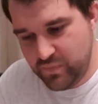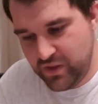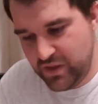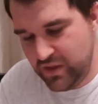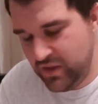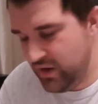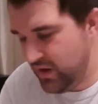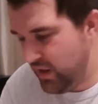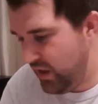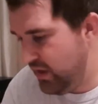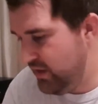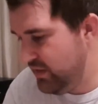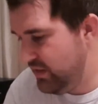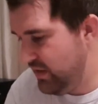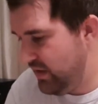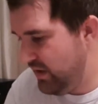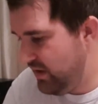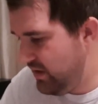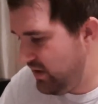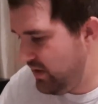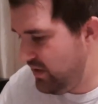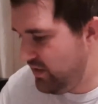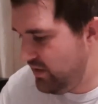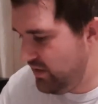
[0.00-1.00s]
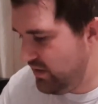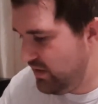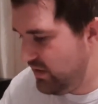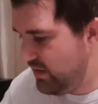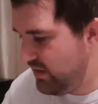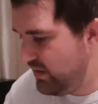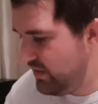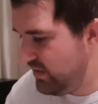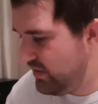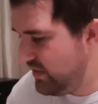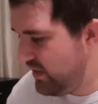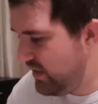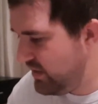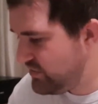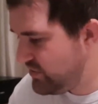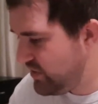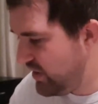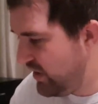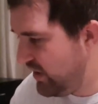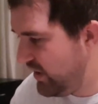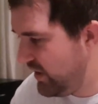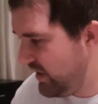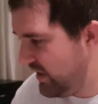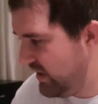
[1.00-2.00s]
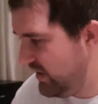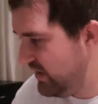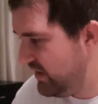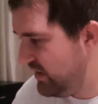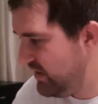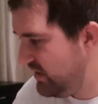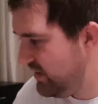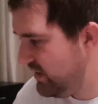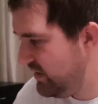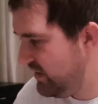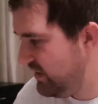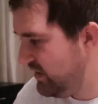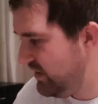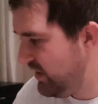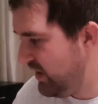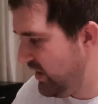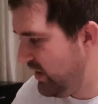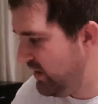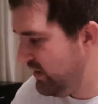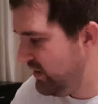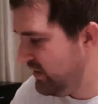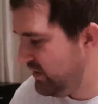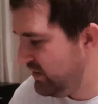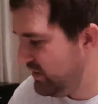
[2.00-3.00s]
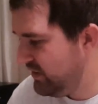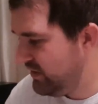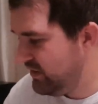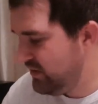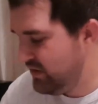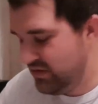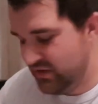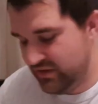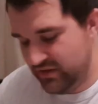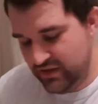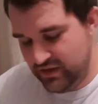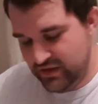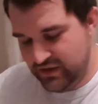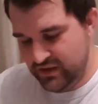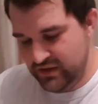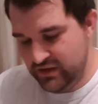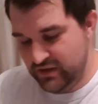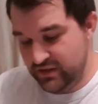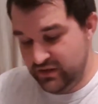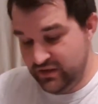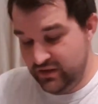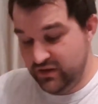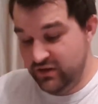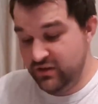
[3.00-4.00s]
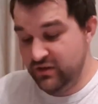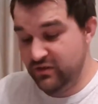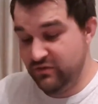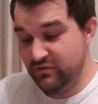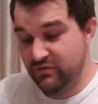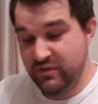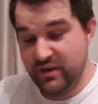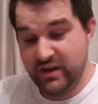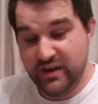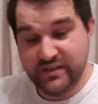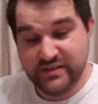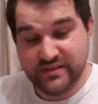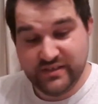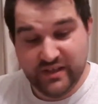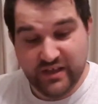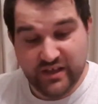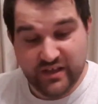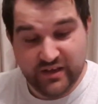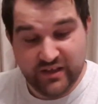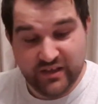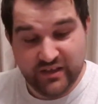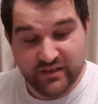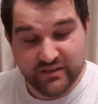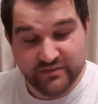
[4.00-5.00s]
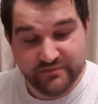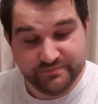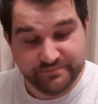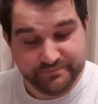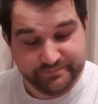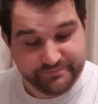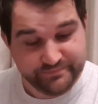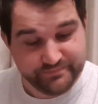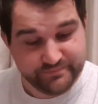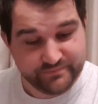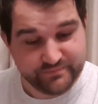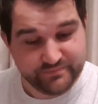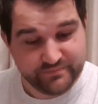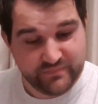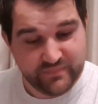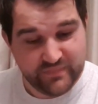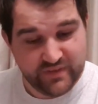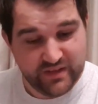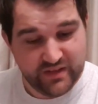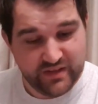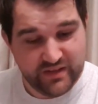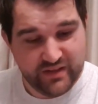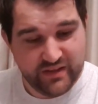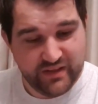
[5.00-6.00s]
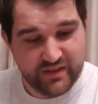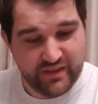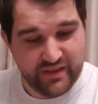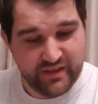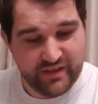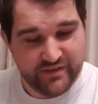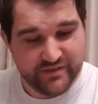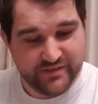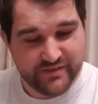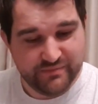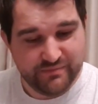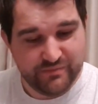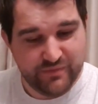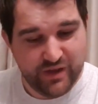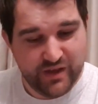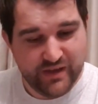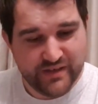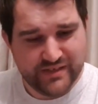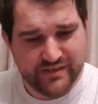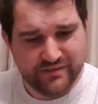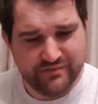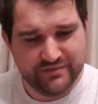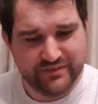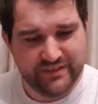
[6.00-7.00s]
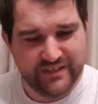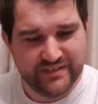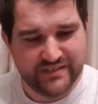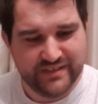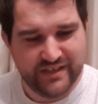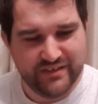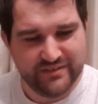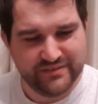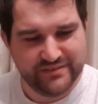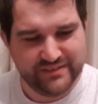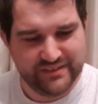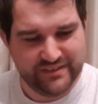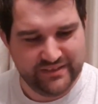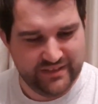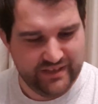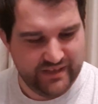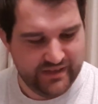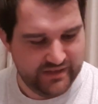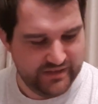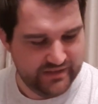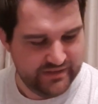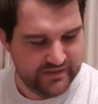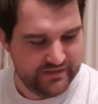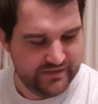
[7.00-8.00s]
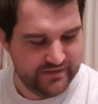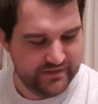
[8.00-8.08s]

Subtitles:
you know, they're chunky, you know, they look really sturdy. They got some nice little details in there.